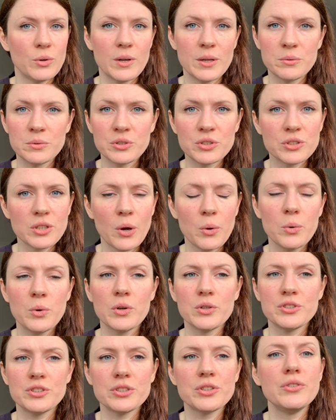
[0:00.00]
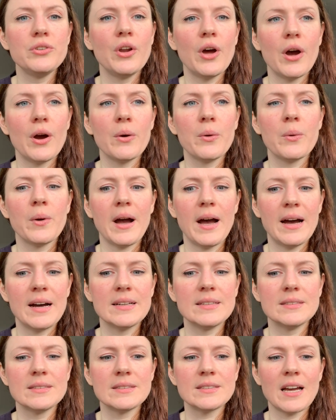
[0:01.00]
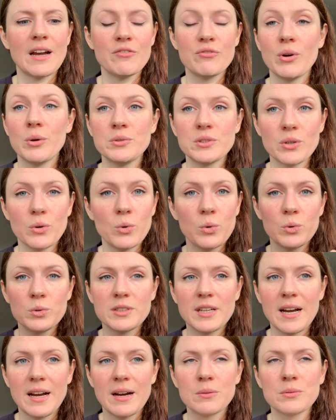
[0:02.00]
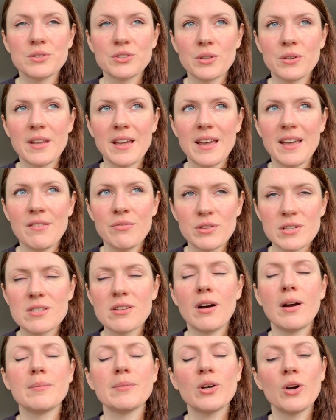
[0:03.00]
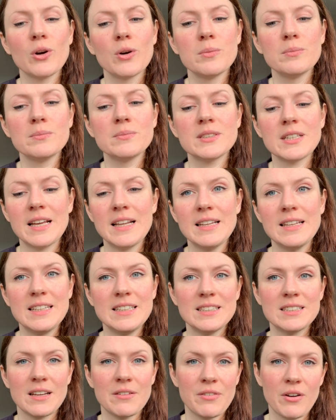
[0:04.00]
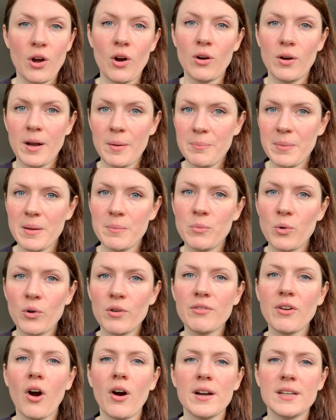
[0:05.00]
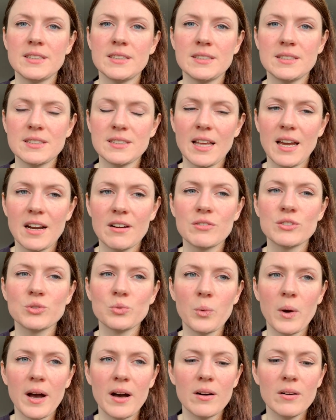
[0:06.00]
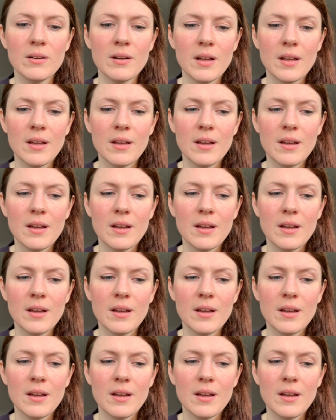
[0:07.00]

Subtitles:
It was so good to know, and I've wrote it all down so that if the time comes, at least I've got a bit more of guidance there as well.